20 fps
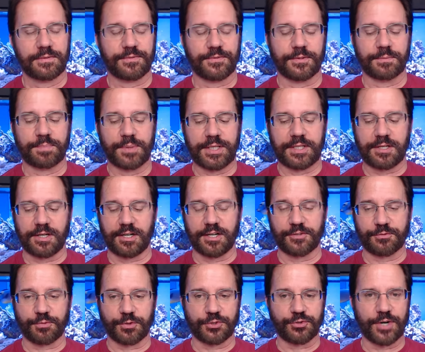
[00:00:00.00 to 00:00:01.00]
because
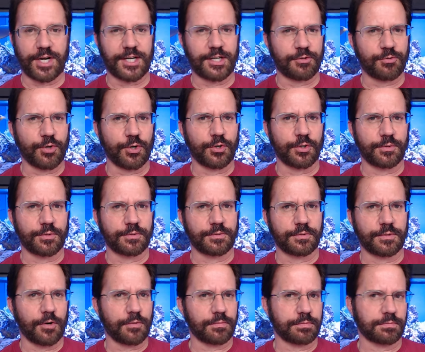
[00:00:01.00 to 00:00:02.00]
we're trying to grow
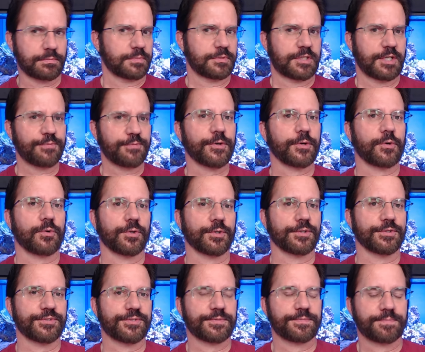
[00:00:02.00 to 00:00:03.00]
different
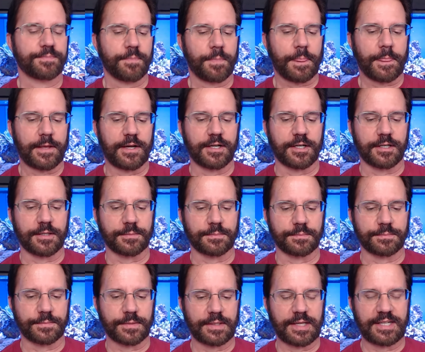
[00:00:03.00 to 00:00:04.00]
corals.
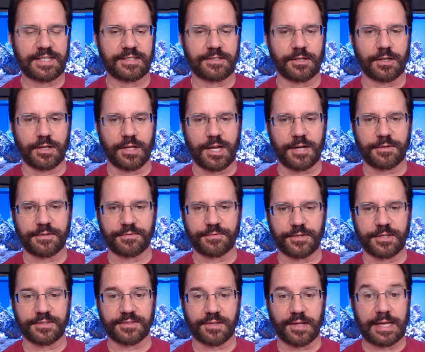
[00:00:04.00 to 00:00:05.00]
And a lot of
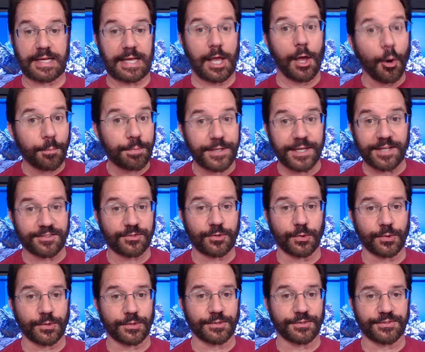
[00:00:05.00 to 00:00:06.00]
us like LPS
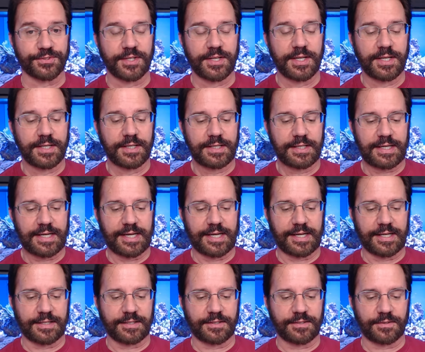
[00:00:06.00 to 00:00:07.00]
corals,
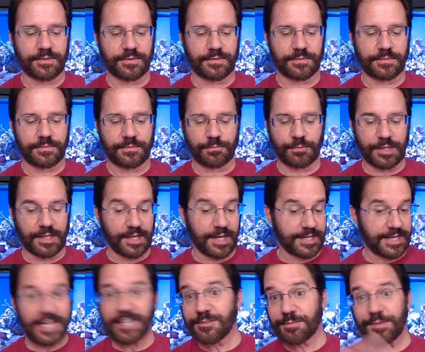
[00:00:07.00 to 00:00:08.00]
and we like
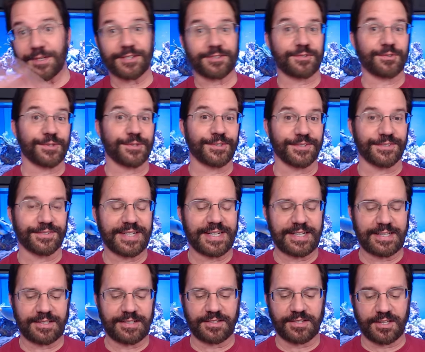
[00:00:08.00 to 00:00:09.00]
SPS corals,
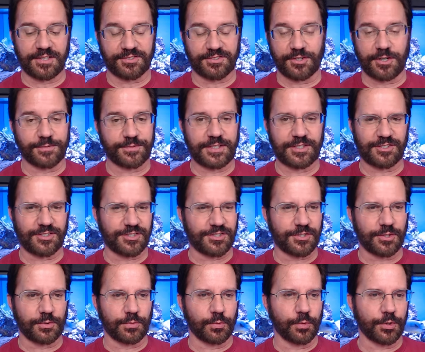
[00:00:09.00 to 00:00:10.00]
and the softies just
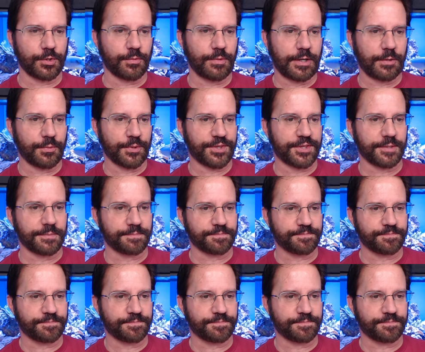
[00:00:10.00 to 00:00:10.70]
don't work well with them.